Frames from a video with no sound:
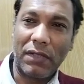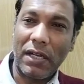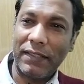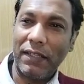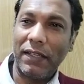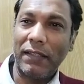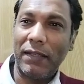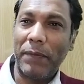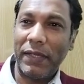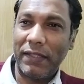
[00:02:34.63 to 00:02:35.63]

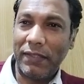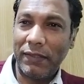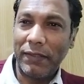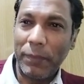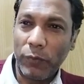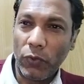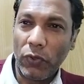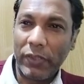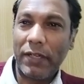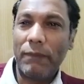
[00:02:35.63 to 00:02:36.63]
Kasagita. But the
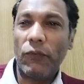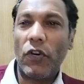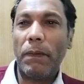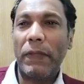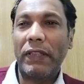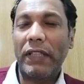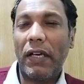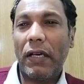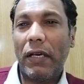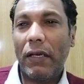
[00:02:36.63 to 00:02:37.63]
reporter Muhammad
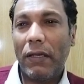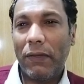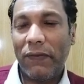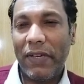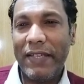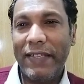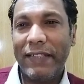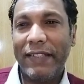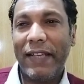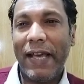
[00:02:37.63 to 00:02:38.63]
Taha of Al
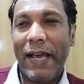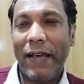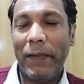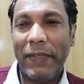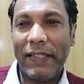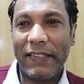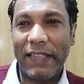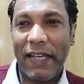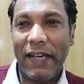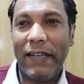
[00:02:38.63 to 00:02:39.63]
Jazeera Arabic
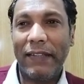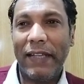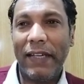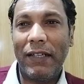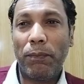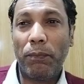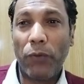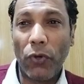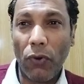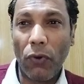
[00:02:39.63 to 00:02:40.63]
said that
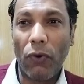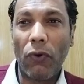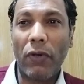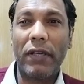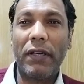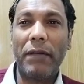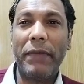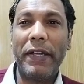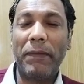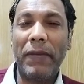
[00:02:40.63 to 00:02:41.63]

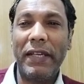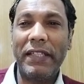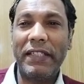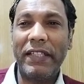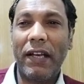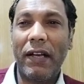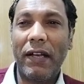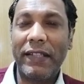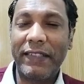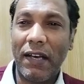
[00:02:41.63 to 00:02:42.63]
pro-government
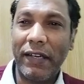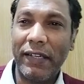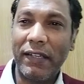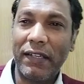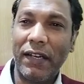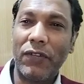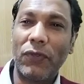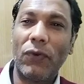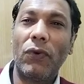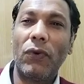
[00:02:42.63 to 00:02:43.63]
militias are in
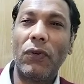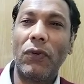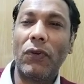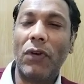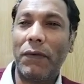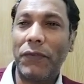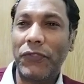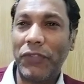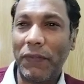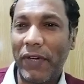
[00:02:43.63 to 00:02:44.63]
control of
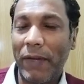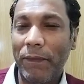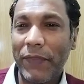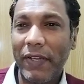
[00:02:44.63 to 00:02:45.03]
Chifira,